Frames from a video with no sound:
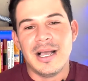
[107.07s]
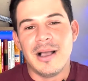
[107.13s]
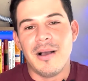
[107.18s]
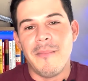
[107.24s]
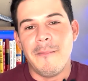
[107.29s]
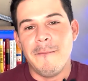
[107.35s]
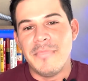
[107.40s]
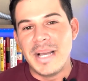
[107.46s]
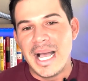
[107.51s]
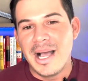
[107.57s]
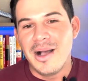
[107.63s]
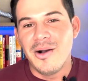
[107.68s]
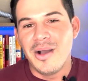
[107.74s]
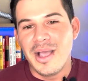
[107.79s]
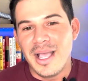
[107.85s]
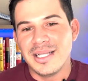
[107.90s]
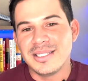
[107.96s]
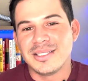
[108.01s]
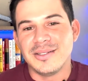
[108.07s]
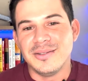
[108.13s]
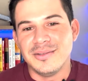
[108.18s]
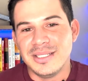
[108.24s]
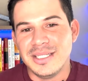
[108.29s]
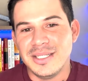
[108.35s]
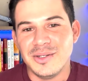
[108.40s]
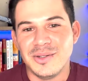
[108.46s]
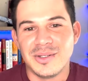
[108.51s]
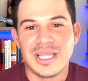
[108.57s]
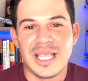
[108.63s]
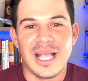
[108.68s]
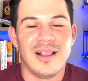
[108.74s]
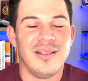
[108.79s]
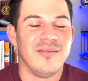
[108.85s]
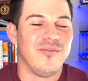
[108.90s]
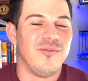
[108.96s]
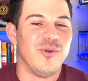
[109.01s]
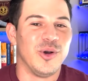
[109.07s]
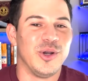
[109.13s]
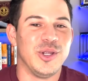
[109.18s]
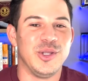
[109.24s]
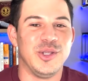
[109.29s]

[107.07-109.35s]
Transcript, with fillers: about Escondido, California,